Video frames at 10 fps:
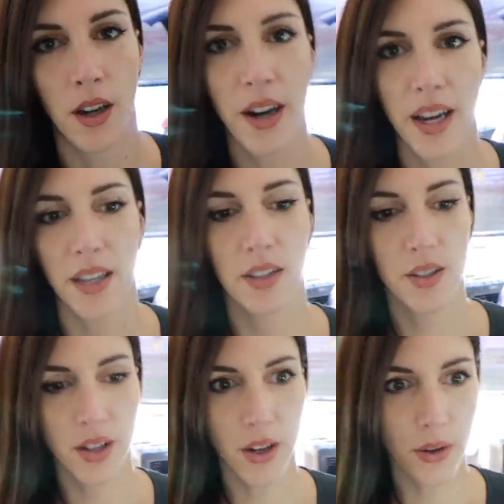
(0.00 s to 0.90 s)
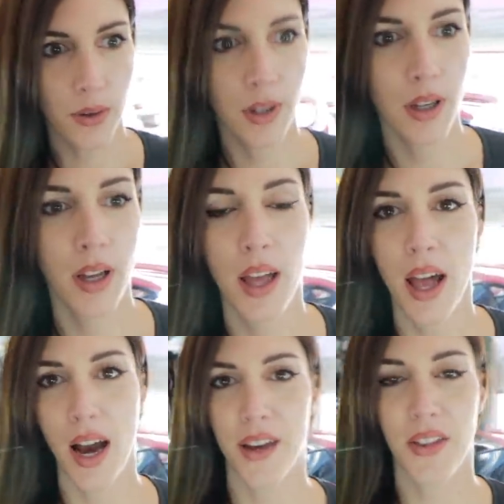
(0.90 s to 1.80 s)
Alright, so
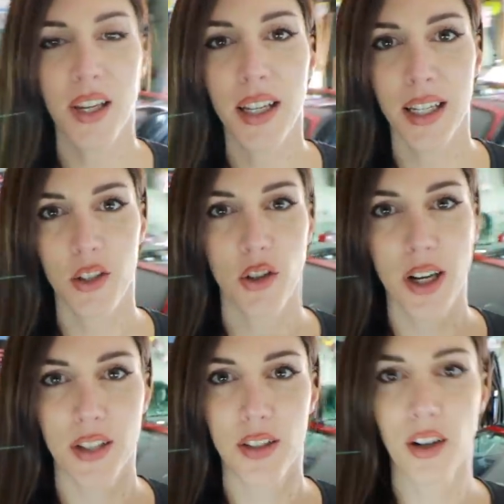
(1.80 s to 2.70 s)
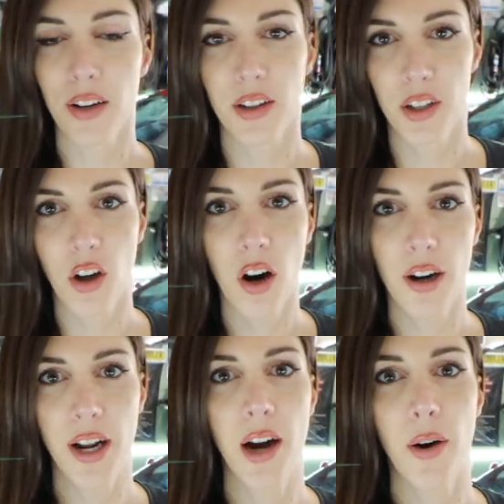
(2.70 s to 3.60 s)
I think I can try to start the
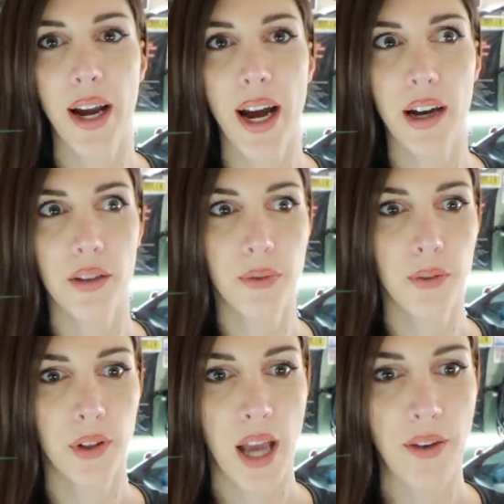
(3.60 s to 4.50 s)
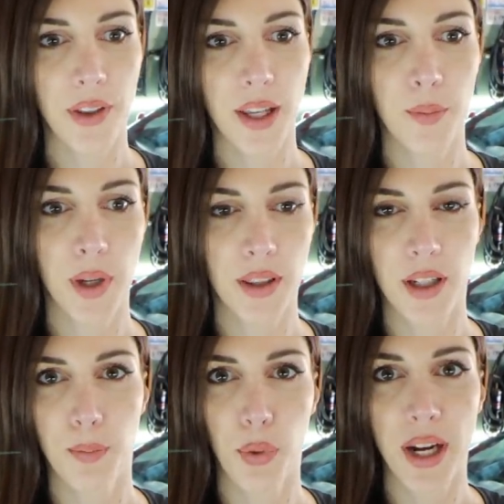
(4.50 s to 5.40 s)
car now. I have everything but
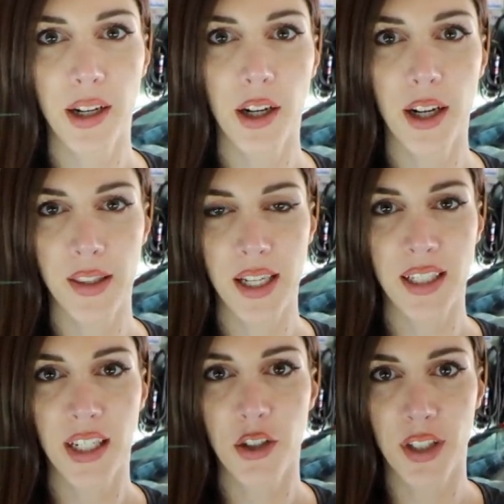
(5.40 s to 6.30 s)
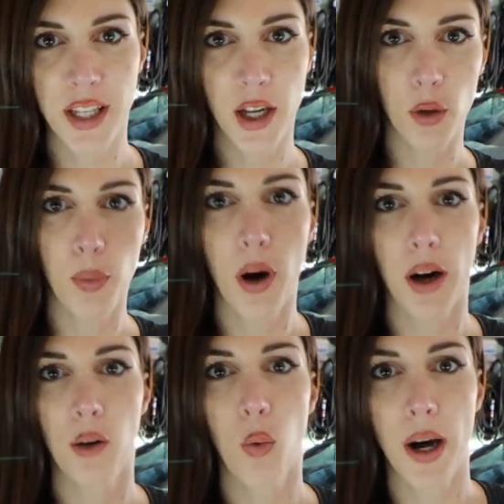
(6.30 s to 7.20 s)
the breaker and the ignition kill
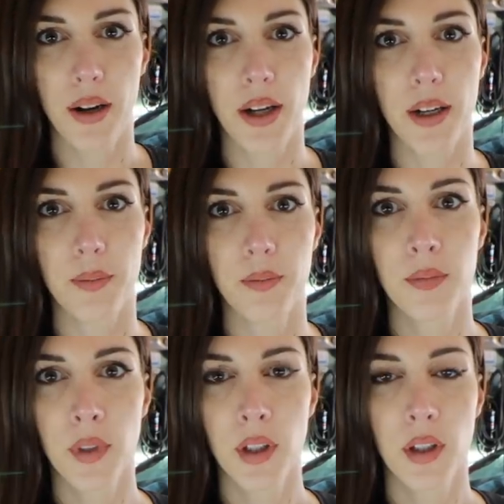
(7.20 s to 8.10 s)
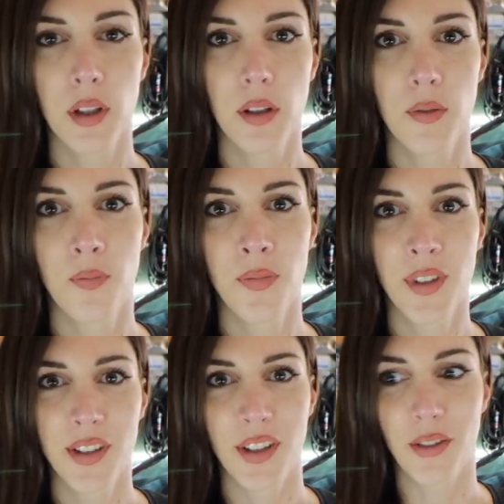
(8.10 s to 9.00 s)
part wired up.
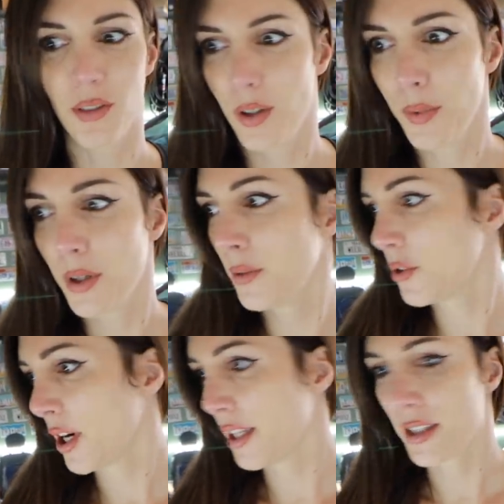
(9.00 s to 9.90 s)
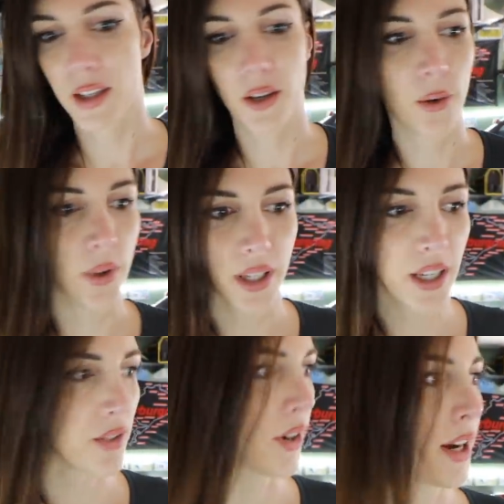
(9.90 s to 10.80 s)
So I'm gonna, I'm gonna try this. I don't know where the
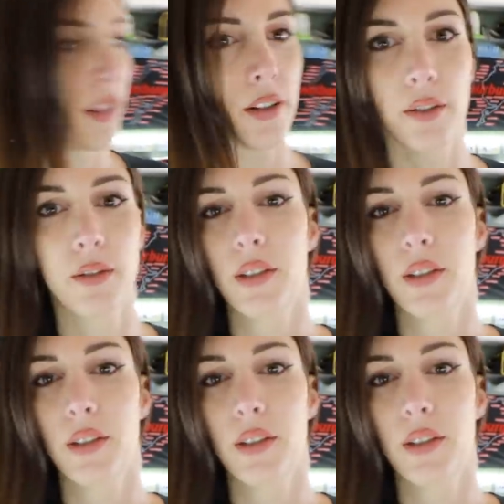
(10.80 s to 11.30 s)
keys are at though.